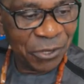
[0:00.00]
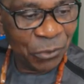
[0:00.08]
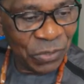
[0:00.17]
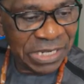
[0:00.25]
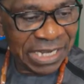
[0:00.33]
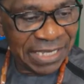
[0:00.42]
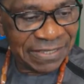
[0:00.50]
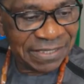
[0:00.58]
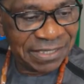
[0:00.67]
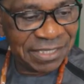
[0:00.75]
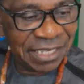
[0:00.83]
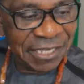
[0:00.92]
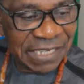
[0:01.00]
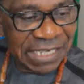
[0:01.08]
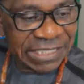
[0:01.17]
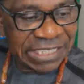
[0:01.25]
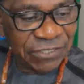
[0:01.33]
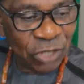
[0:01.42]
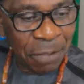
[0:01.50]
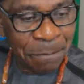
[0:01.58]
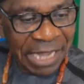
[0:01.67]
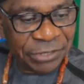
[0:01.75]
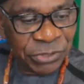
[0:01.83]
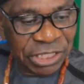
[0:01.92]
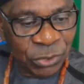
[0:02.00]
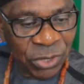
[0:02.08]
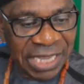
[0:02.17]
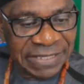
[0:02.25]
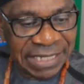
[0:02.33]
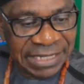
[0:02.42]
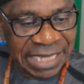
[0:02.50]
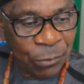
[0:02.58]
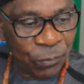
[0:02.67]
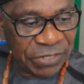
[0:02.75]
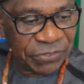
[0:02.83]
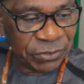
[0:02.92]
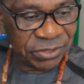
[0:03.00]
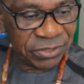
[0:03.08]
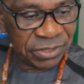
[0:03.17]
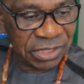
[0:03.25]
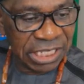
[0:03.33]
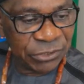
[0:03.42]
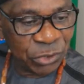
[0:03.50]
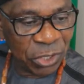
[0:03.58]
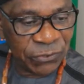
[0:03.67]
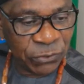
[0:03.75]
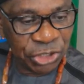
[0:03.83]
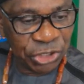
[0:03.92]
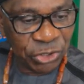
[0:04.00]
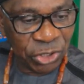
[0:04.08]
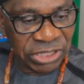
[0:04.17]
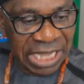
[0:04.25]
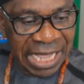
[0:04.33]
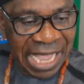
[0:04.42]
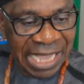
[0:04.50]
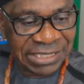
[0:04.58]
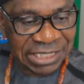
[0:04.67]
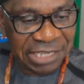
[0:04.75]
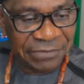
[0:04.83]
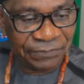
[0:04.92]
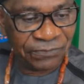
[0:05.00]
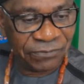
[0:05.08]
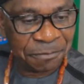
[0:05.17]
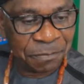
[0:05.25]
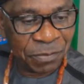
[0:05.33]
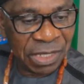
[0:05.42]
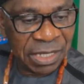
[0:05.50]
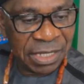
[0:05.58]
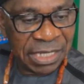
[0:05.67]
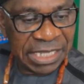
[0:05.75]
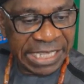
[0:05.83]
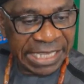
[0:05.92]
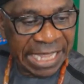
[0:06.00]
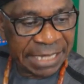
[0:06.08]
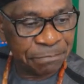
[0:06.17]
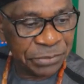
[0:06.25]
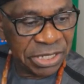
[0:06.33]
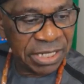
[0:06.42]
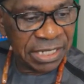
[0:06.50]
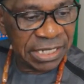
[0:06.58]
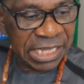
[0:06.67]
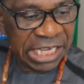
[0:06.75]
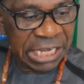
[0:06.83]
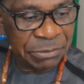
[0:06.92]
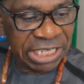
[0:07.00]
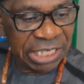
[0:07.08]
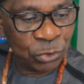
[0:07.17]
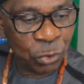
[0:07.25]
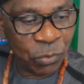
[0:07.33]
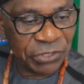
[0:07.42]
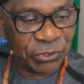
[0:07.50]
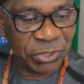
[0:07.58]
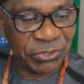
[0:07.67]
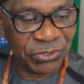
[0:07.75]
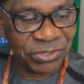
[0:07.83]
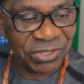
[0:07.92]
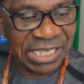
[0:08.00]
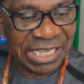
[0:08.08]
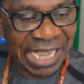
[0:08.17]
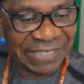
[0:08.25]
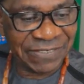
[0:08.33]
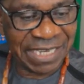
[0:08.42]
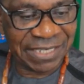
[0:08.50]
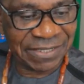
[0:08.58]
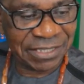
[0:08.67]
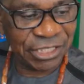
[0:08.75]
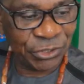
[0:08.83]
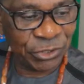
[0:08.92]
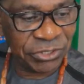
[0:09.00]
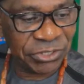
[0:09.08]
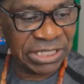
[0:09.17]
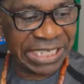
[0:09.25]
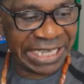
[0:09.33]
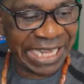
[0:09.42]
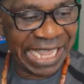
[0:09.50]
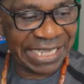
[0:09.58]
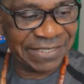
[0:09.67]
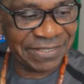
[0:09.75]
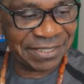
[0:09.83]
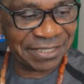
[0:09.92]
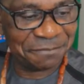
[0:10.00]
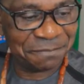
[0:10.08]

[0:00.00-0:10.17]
Witness, it is not my duty to answer that question. He turns to the judge and asks if he can be limited to questions. He answers. The judge declines.